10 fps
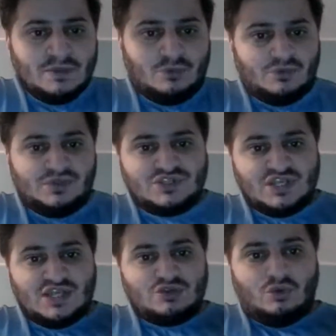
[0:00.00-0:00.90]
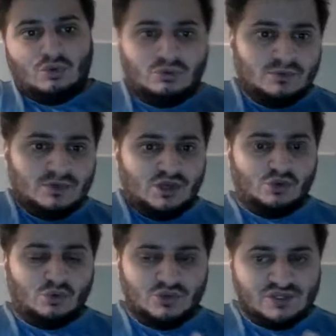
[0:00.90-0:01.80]
But with the charcoal, and I
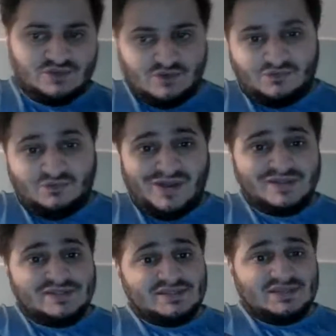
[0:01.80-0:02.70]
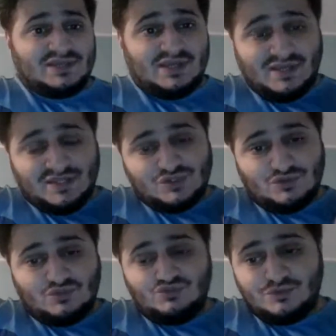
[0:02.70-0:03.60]
know this for a fact, and it is
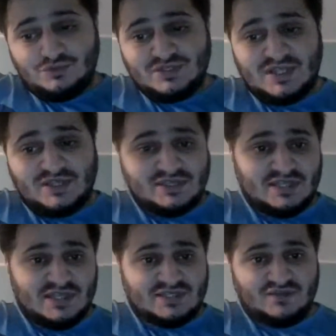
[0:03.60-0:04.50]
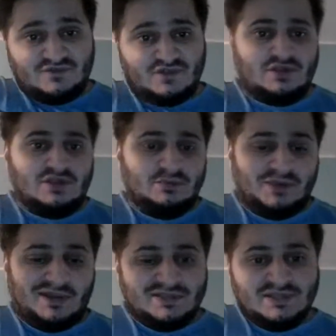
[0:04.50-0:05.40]
100% scientifically
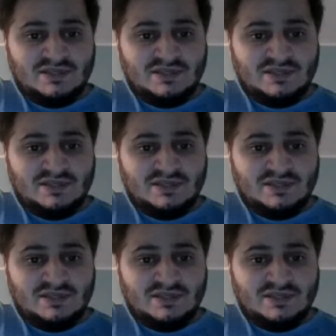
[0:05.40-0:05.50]
backed,